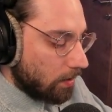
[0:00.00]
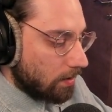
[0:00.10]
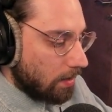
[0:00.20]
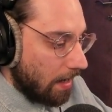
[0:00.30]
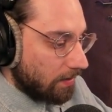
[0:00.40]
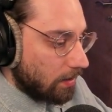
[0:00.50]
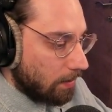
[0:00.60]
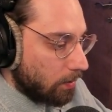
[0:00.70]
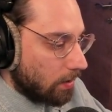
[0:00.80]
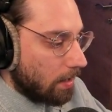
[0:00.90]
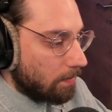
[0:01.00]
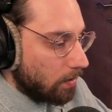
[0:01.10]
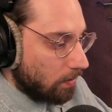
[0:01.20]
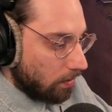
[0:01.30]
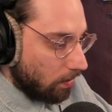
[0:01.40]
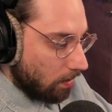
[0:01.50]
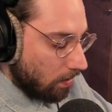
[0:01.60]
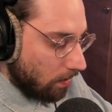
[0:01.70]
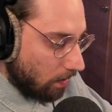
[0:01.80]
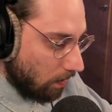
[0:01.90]
could, after that bootcamp, you could
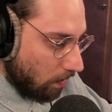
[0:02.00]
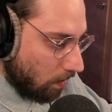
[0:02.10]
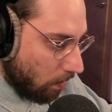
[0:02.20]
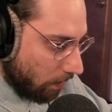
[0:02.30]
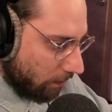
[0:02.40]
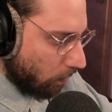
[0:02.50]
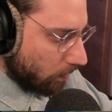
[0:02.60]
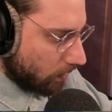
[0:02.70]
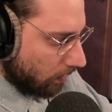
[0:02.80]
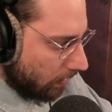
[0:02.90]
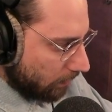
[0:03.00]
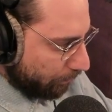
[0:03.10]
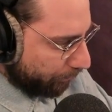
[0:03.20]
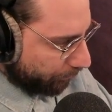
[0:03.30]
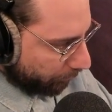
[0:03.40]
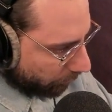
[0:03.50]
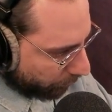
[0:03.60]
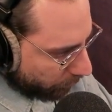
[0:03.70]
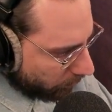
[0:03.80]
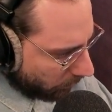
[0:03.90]
go and focus on that.
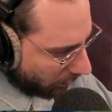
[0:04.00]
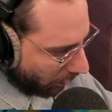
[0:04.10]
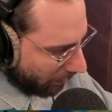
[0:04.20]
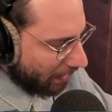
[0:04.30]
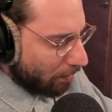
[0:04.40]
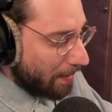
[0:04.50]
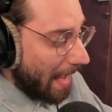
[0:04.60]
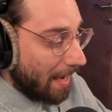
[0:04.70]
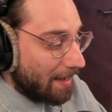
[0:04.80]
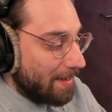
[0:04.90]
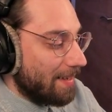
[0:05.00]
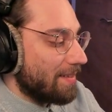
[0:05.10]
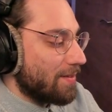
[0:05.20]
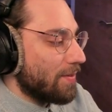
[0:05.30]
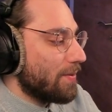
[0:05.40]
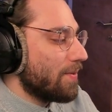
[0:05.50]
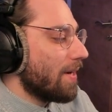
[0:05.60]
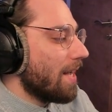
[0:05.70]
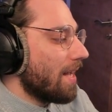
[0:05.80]
Okay, now back to